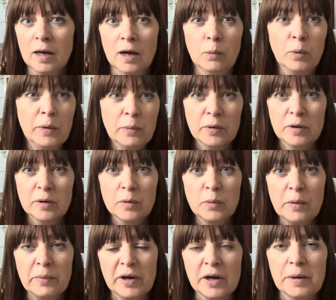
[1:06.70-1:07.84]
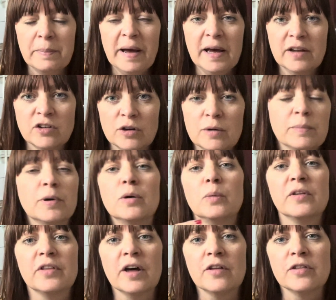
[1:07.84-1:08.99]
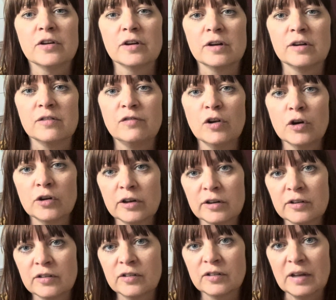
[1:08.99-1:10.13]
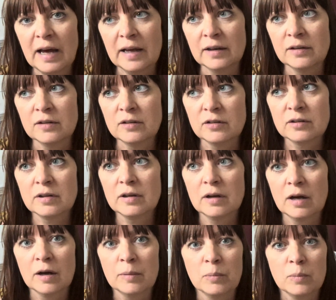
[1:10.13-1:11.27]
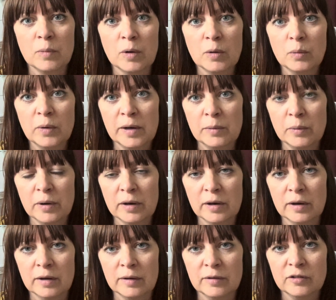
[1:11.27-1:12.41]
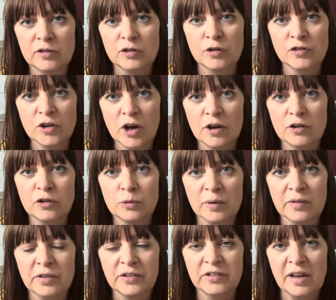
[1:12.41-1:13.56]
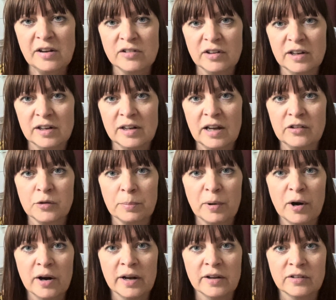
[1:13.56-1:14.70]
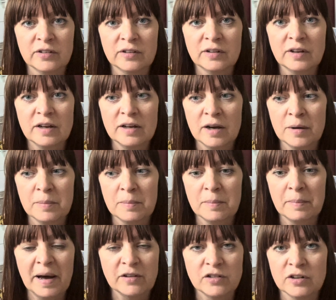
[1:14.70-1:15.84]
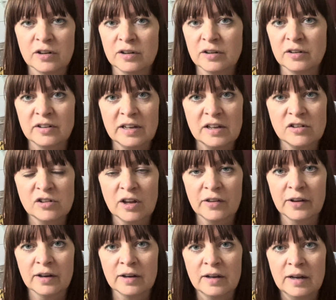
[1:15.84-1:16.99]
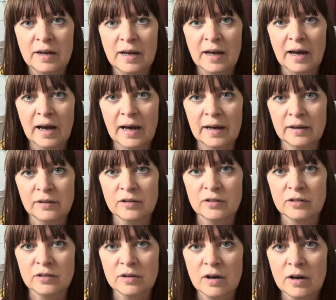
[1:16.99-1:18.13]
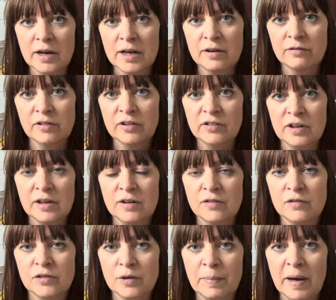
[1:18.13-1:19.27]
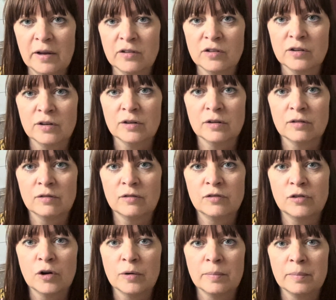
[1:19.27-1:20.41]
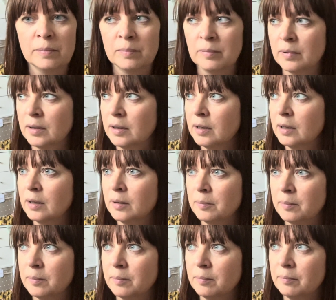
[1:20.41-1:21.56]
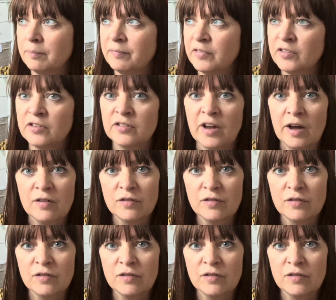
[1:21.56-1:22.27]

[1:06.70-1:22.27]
we were kind of paired up with other vloggers, and we were sort of tasked with sending a surprise pattern to each other, and I received a pattern from Stef,